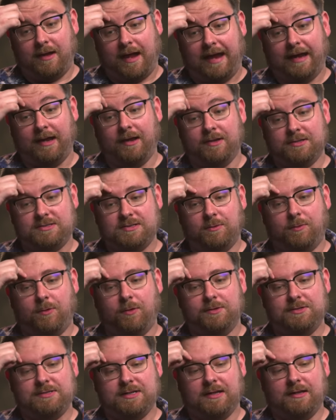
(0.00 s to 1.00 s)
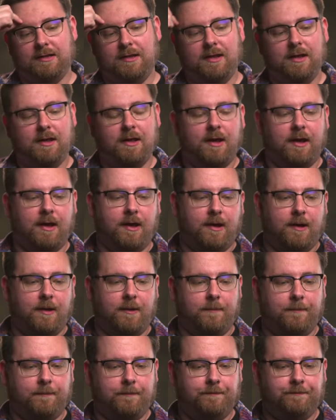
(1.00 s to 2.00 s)
anger towards it.
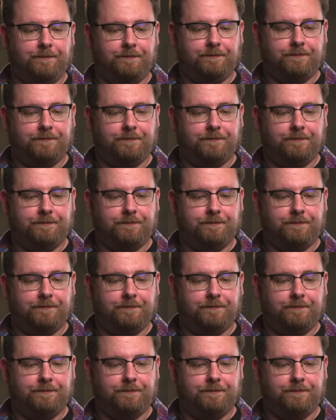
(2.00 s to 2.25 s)
And